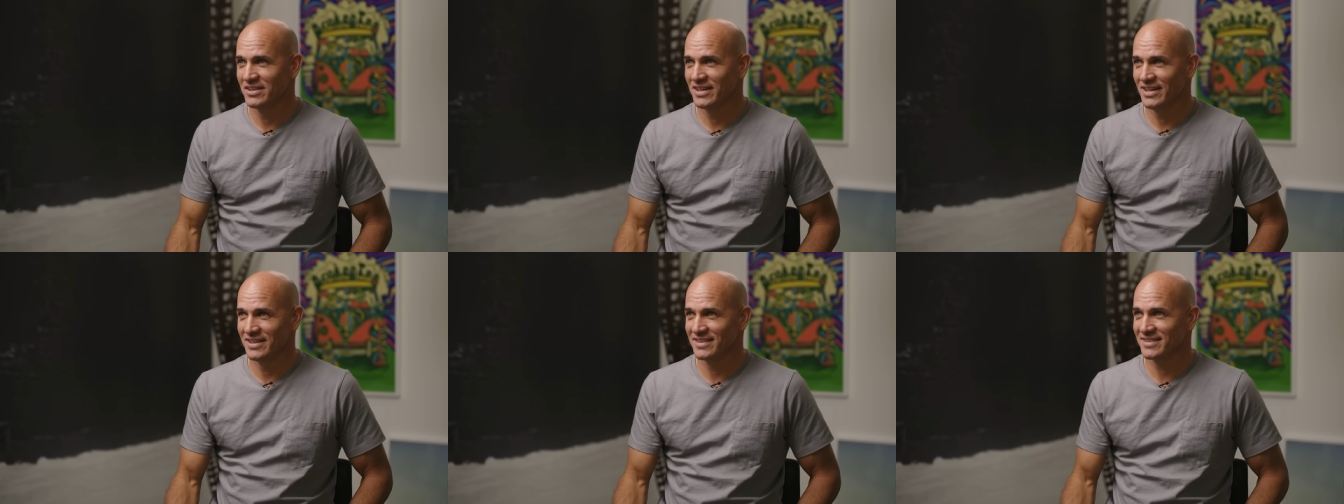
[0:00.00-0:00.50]

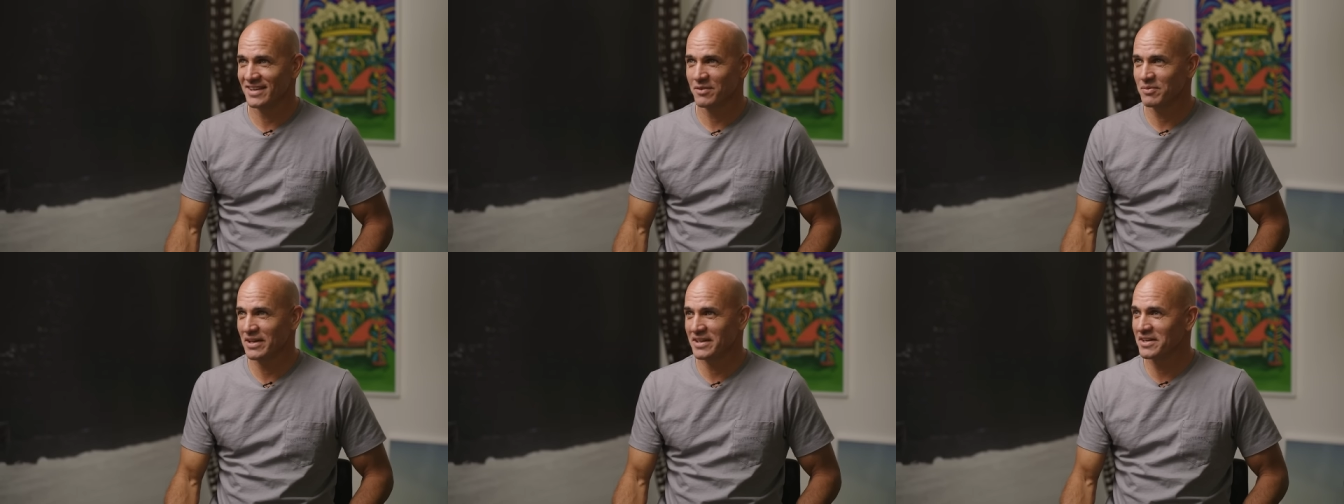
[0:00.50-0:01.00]
He just
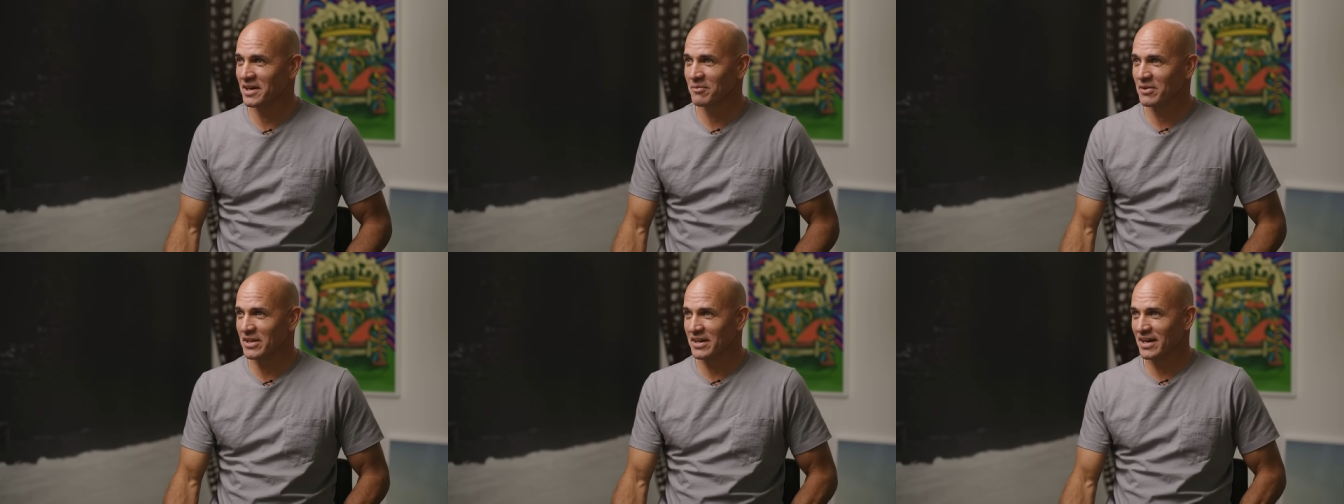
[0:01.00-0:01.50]
like played dumb
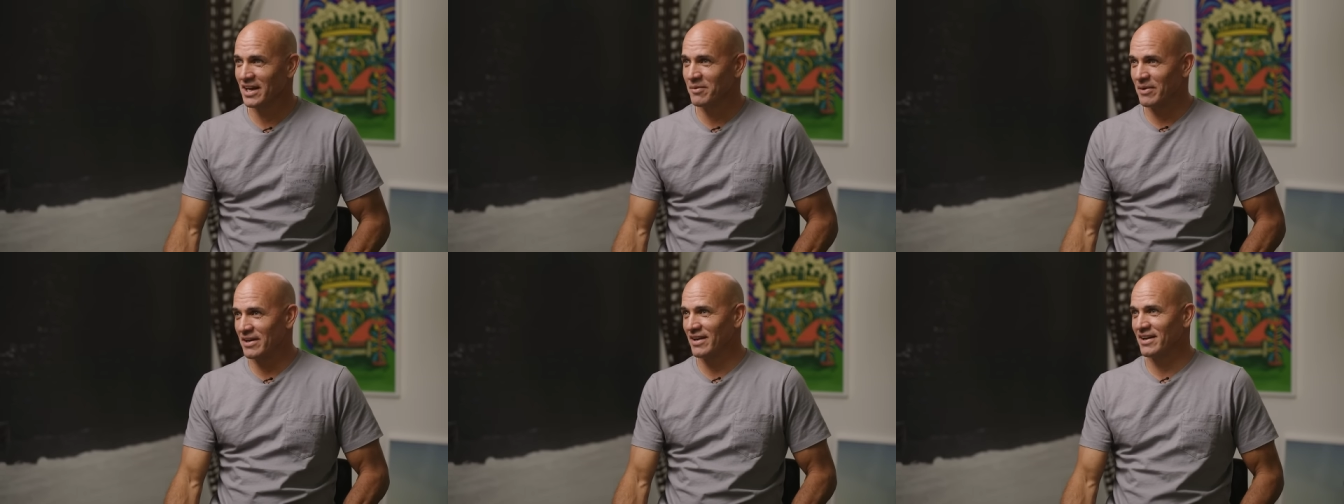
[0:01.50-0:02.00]
with the guy,
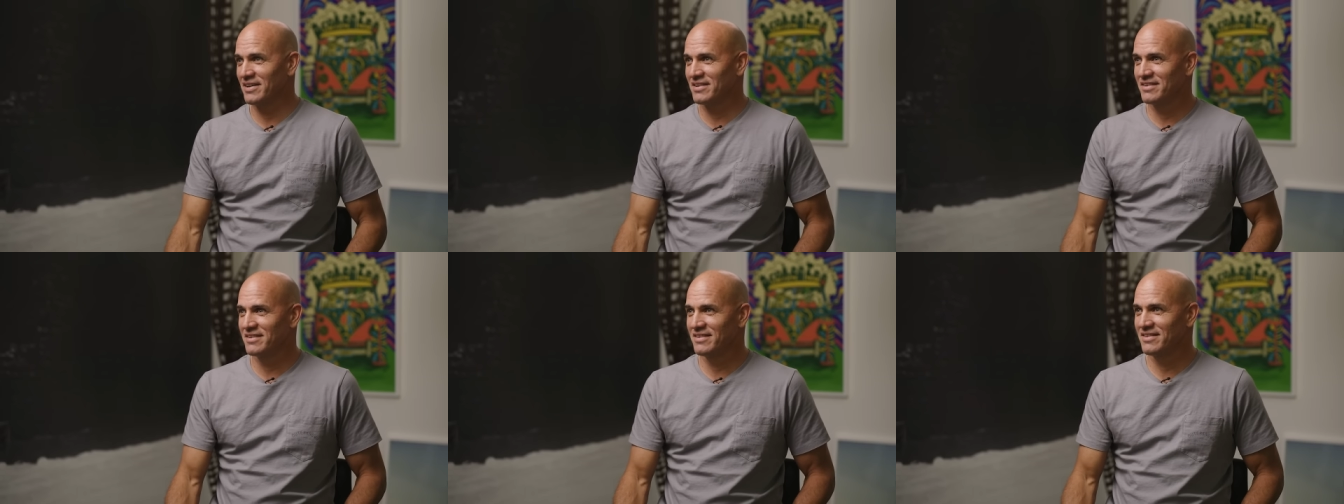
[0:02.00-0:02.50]
but not
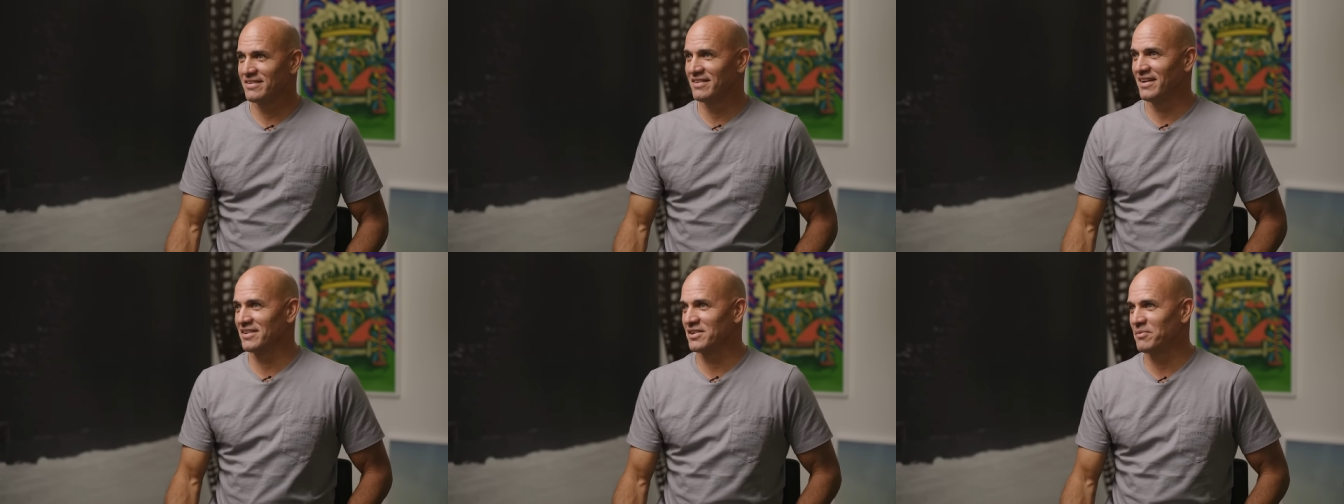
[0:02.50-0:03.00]

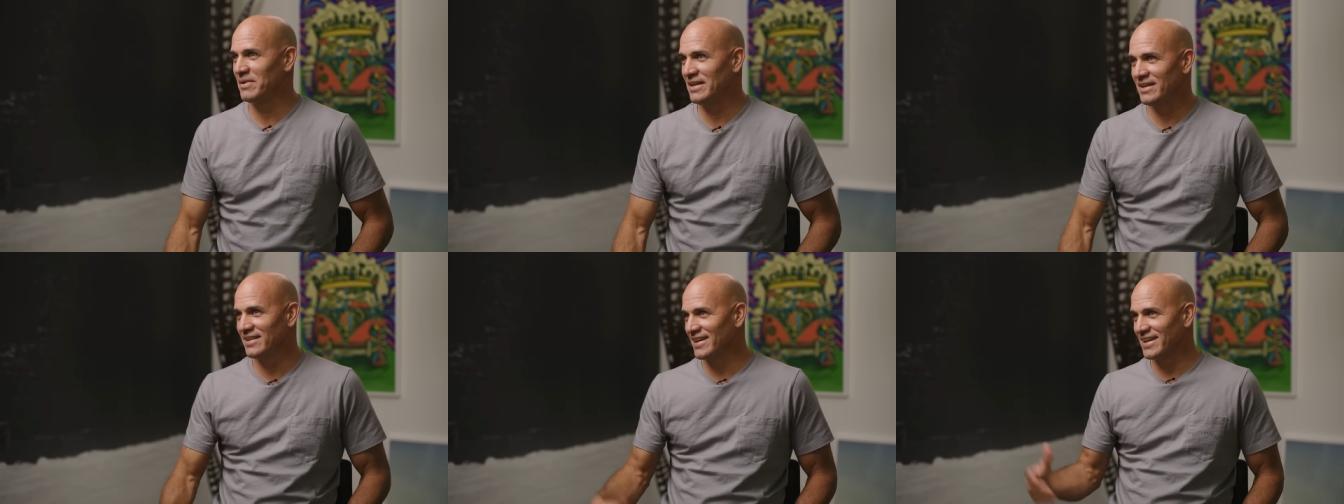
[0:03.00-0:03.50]
not to
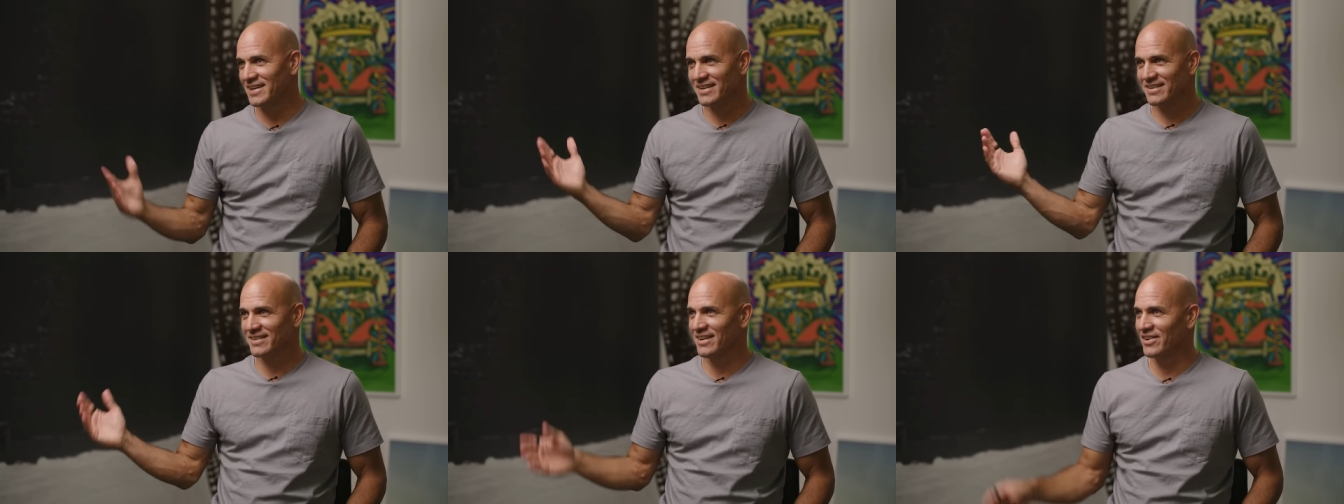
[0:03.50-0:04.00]
be
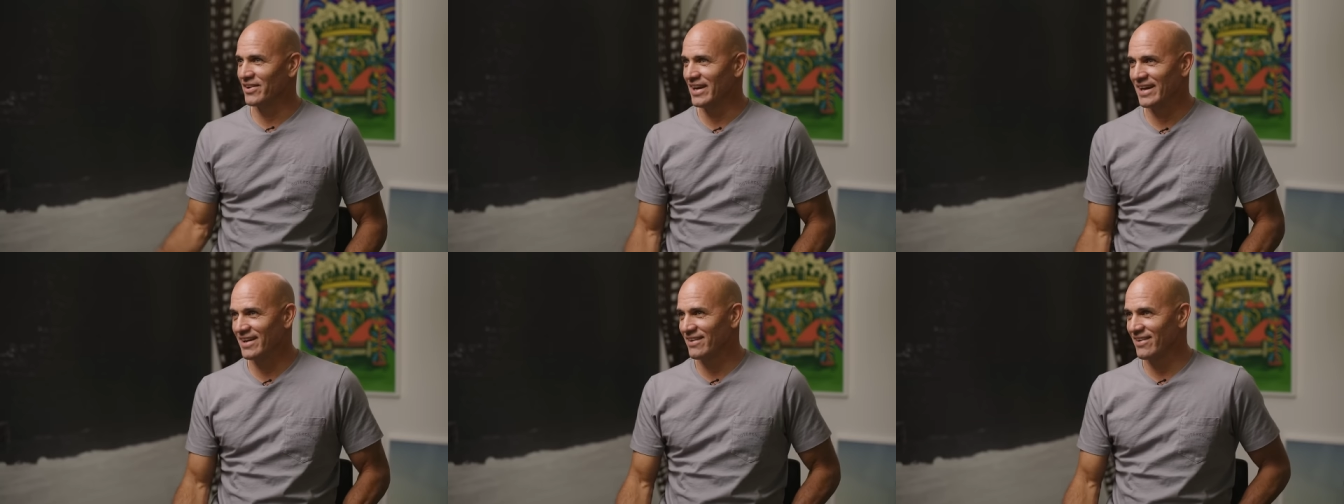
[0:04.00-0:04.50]
like
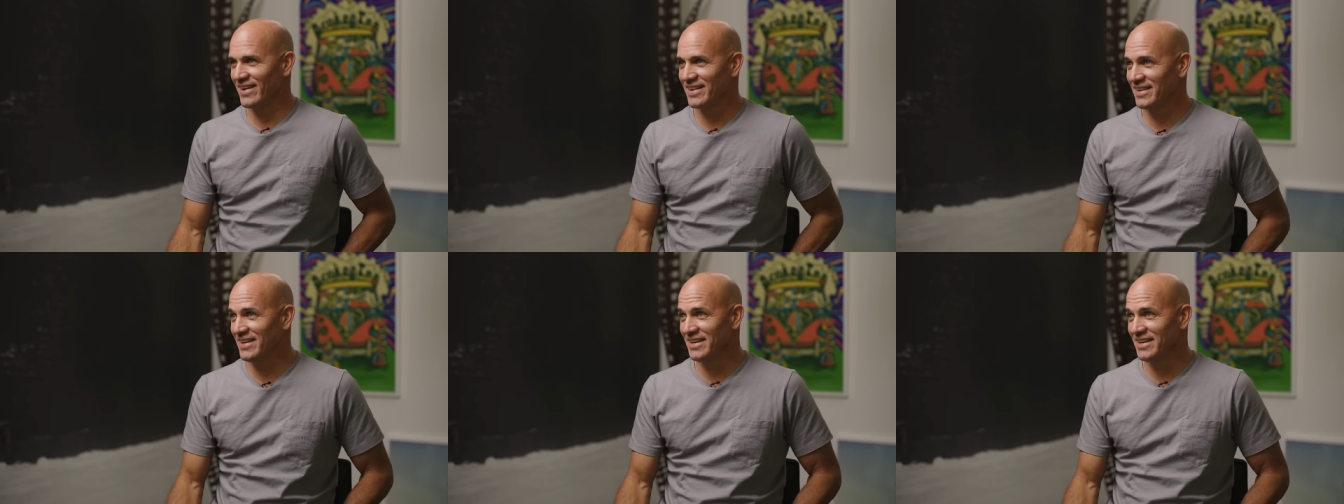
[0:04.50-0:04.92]
underhanded or anything.